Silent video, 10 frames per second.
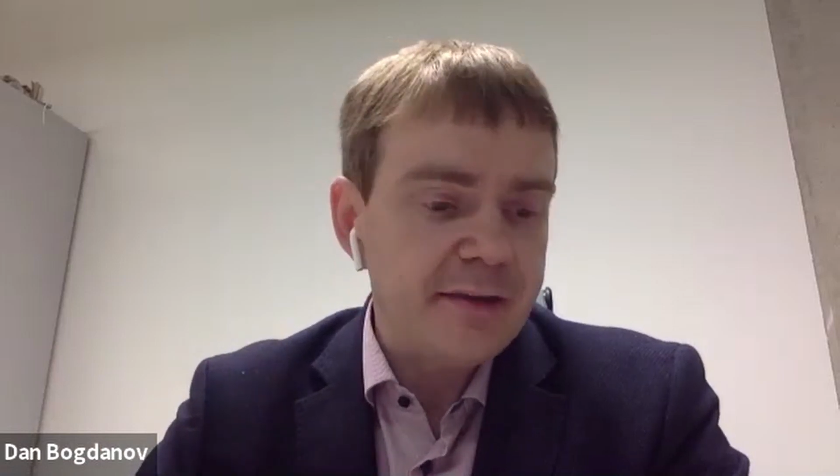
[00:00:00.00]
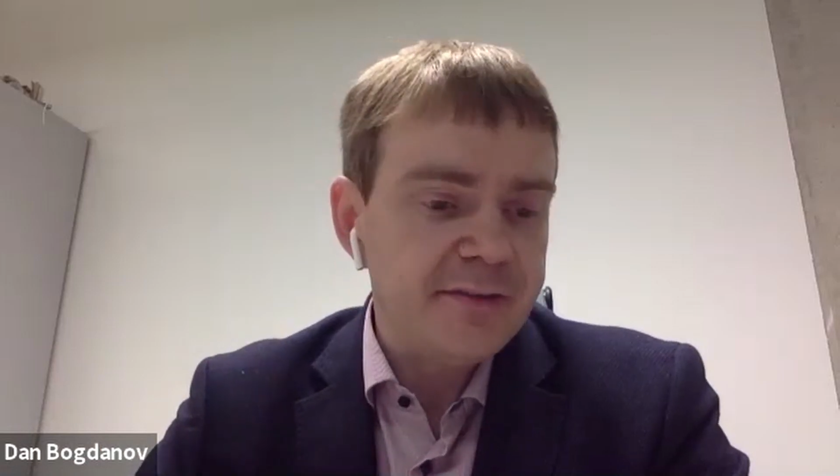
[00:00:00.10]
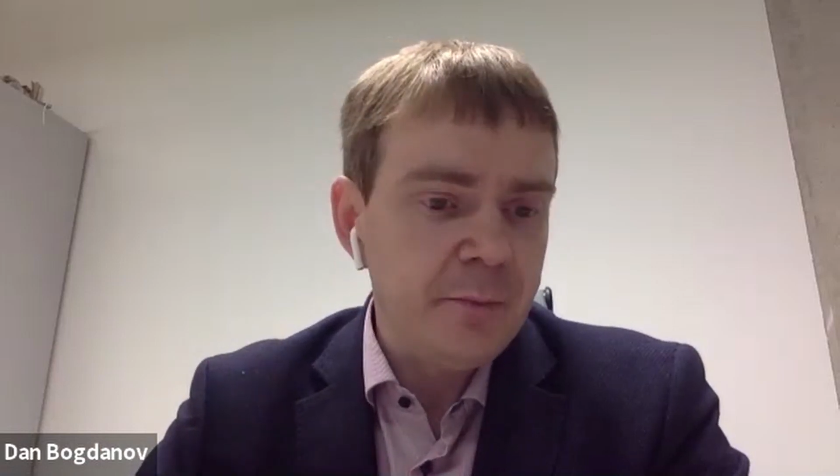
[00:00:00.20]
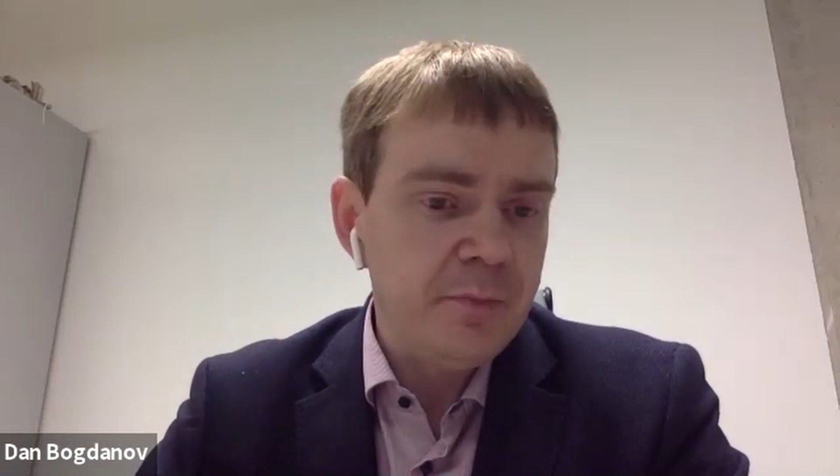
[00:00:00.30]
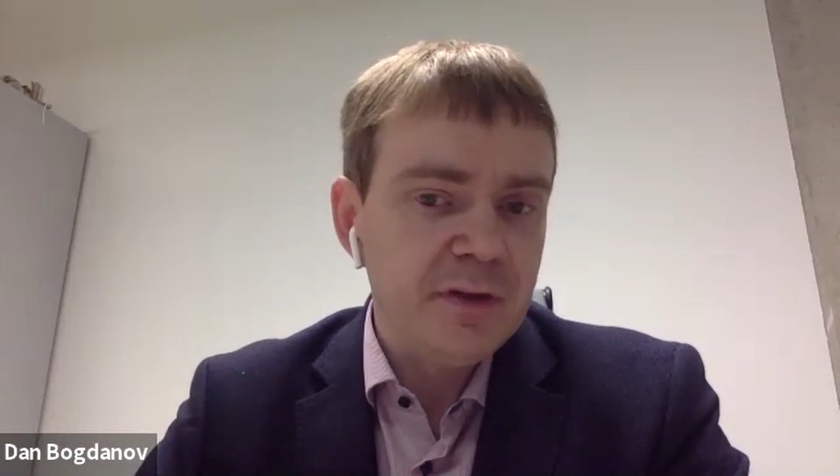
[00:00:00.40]

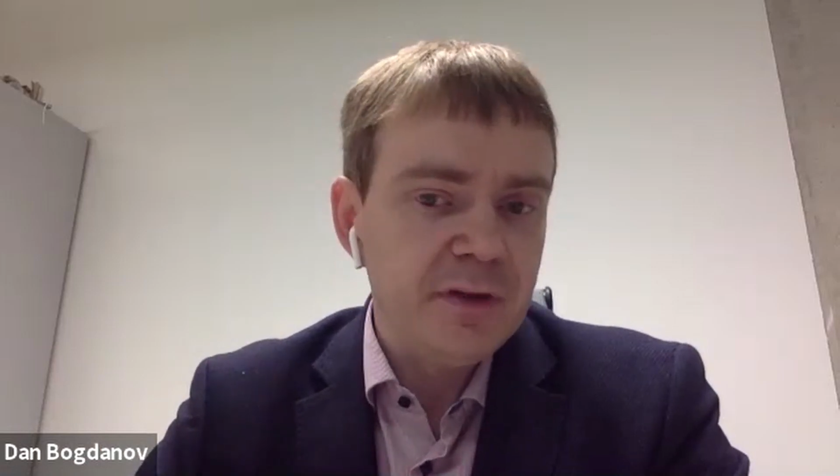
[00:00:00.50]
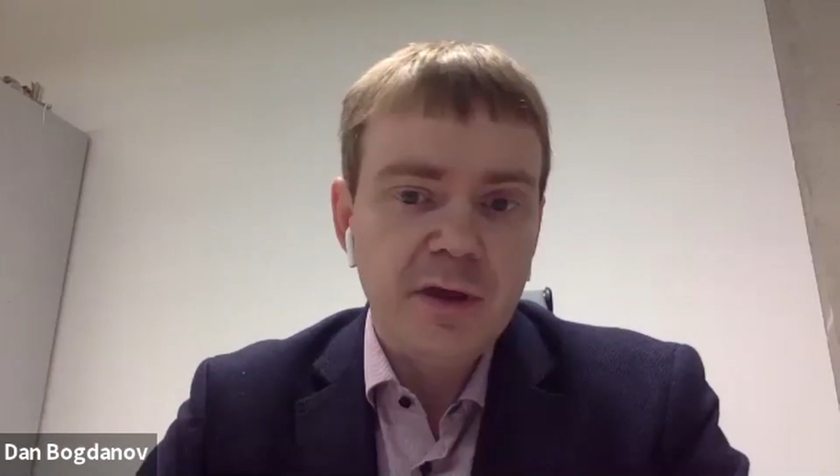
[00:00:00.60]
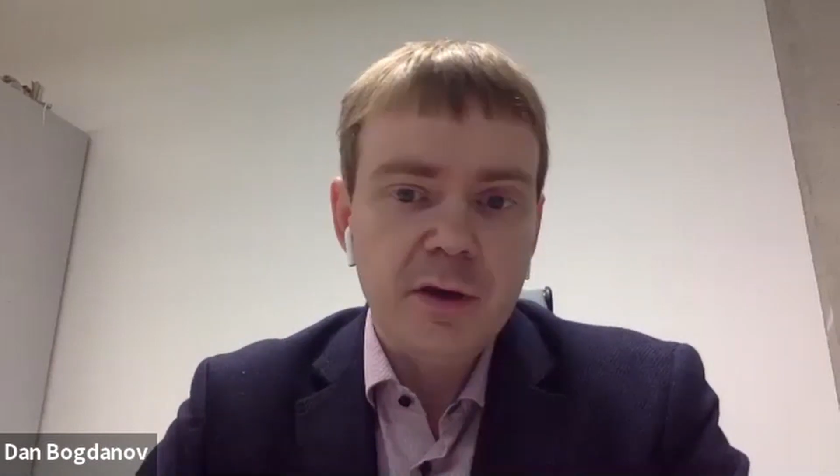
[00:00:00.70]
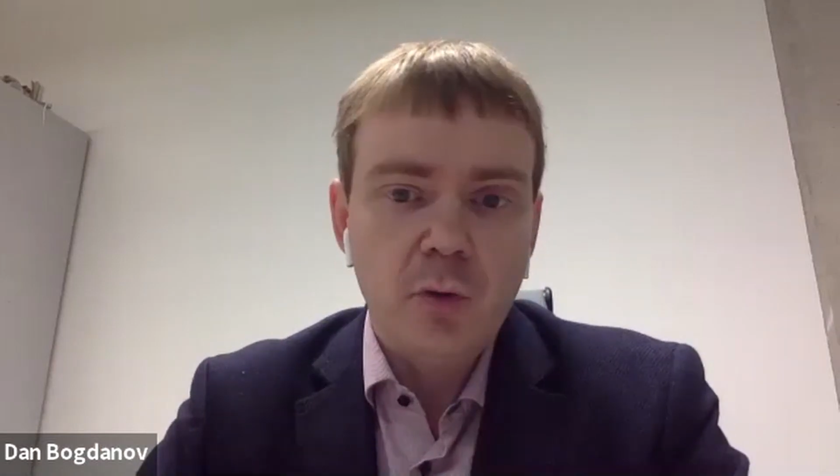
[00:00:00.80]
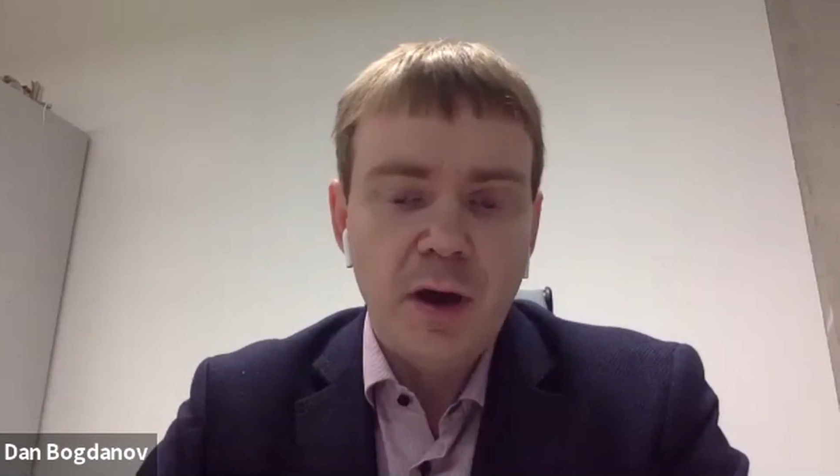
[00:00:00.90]
attempt
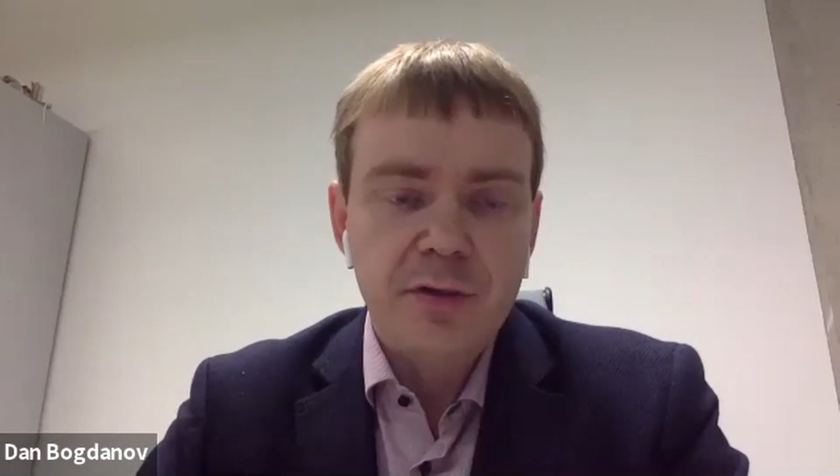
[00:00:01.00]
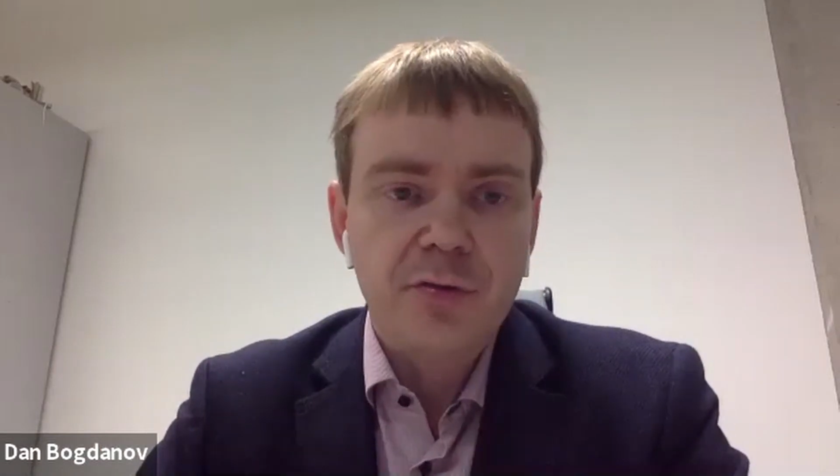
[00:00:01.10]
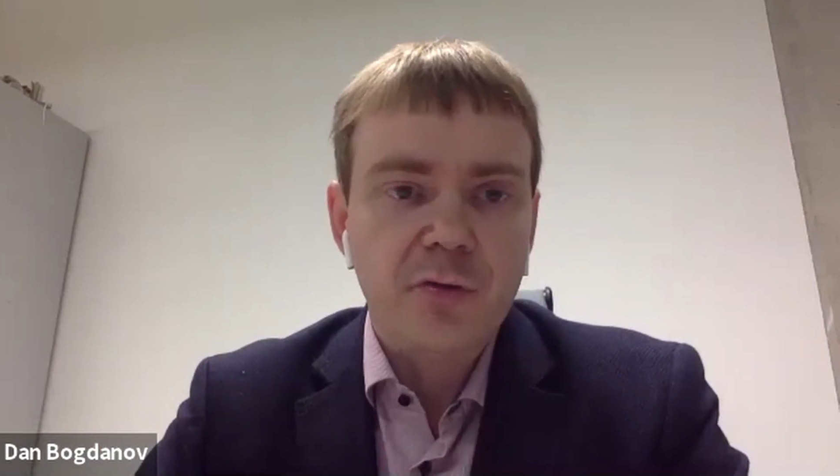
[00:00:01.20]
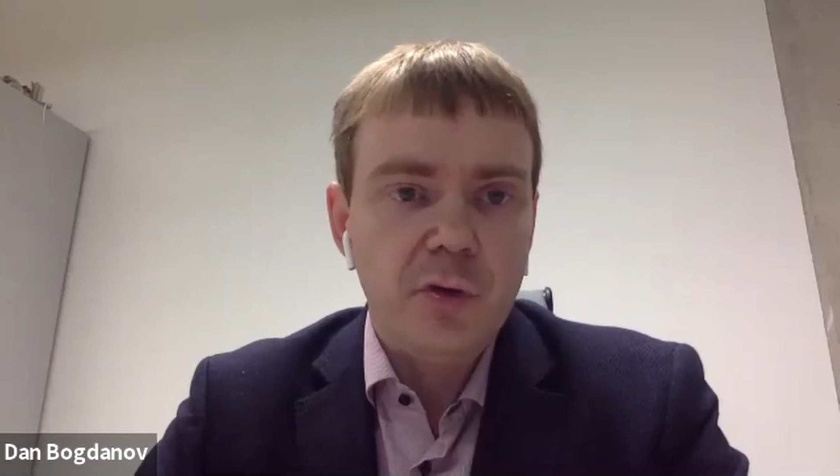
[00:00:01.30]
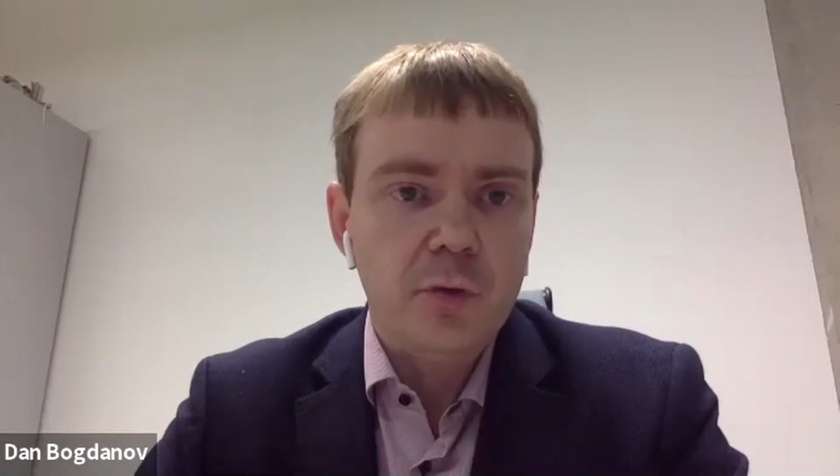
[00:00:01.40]
in the US
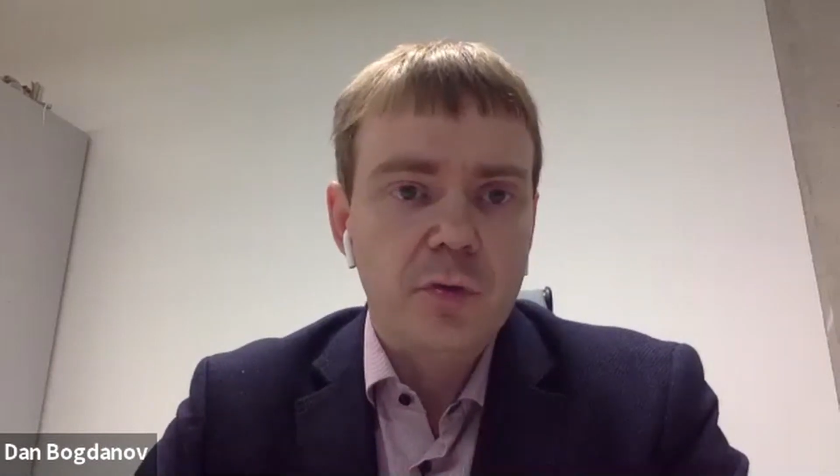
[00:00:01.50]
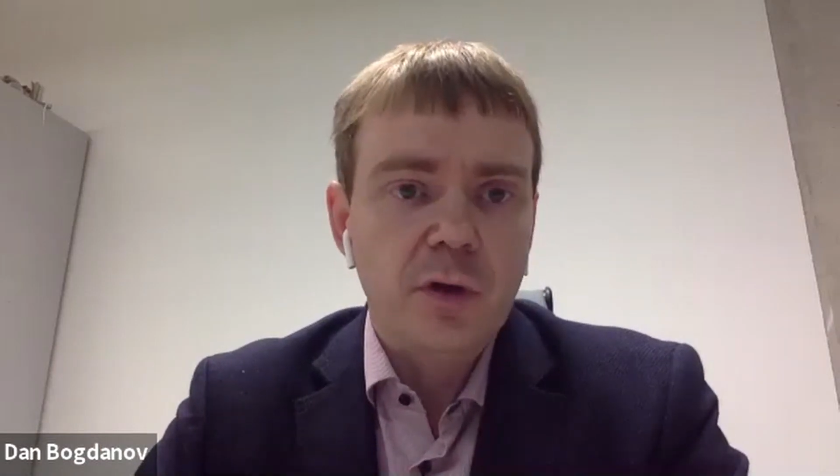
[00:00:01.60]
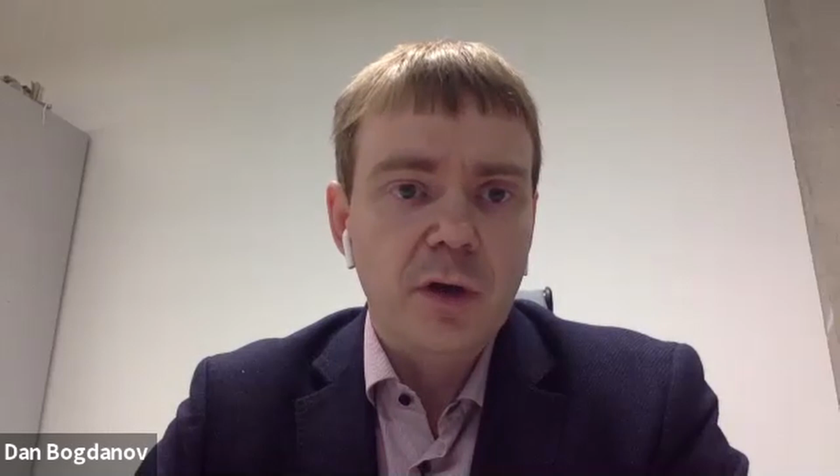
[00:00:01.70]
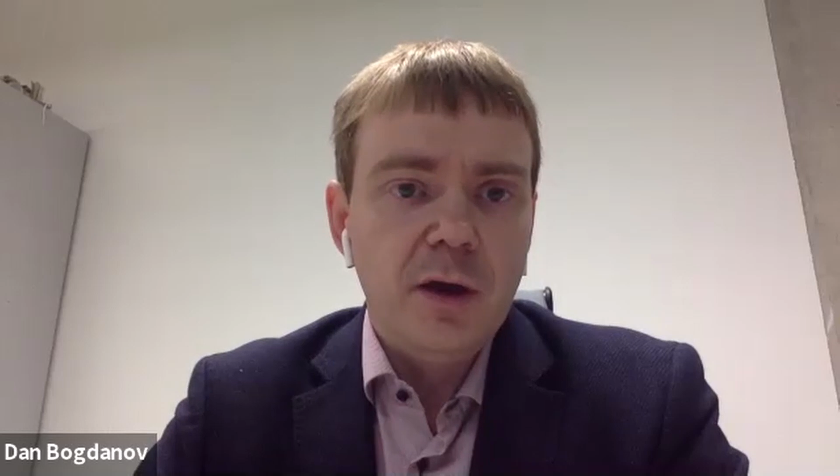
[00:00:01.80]
to use